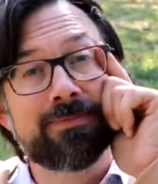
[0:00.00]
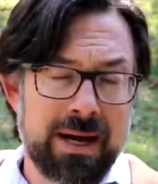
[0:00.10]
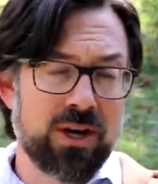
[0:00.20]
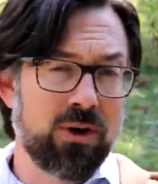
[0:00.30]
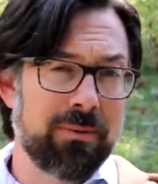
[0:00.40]

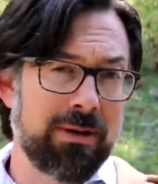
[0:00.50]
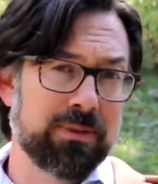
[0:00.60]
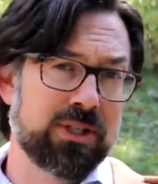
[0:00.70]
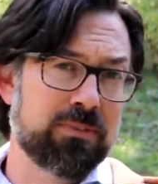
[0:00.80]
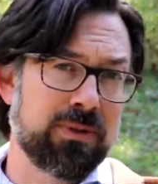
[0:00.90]
Matador
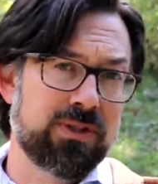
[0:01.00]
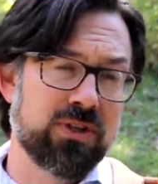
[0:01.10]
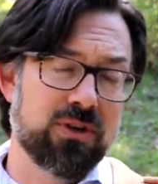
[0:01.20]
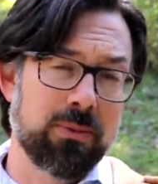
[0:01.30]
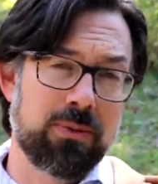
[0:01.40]
Maple is supposed
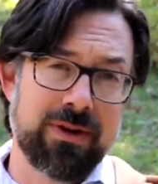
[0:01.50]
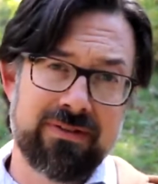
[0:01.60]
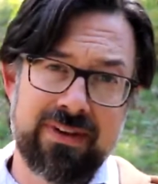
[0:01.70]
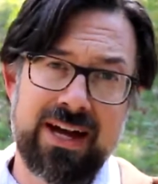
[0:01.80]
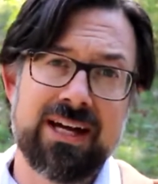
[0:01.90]
to grow pretty
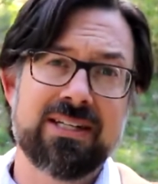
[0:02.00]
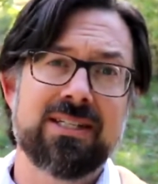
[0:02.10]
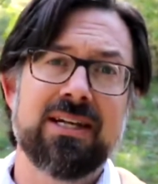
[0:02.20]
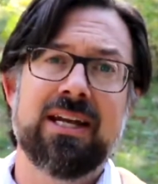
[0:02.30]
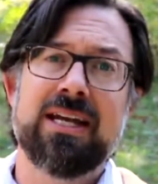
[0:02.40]

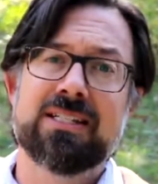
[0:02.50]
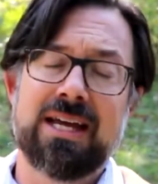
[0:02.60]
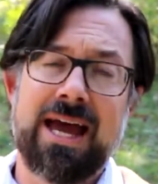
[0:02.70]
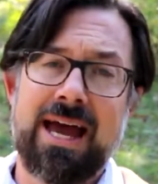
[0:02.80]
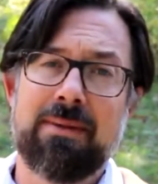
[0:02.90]
fast. It has
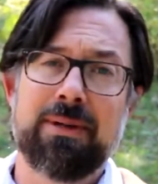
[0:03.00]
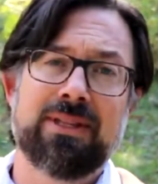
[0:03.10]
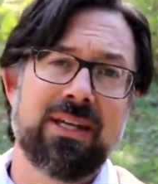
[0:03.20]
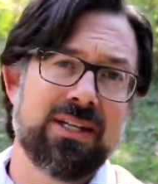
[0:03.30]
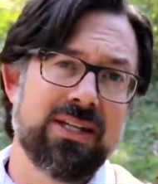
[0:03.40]
a
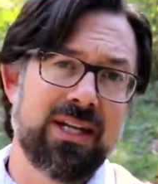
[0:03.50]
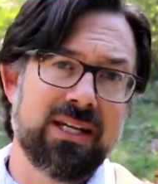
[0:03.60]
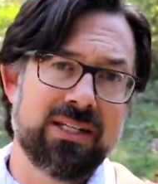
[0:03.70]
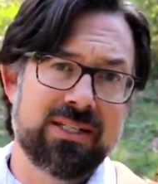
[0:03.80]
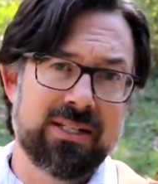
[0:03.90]
habit that
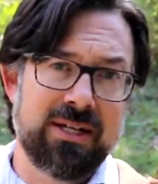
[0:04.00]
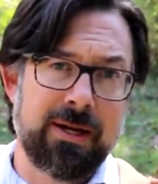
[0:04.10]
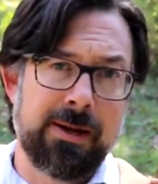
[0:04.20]
is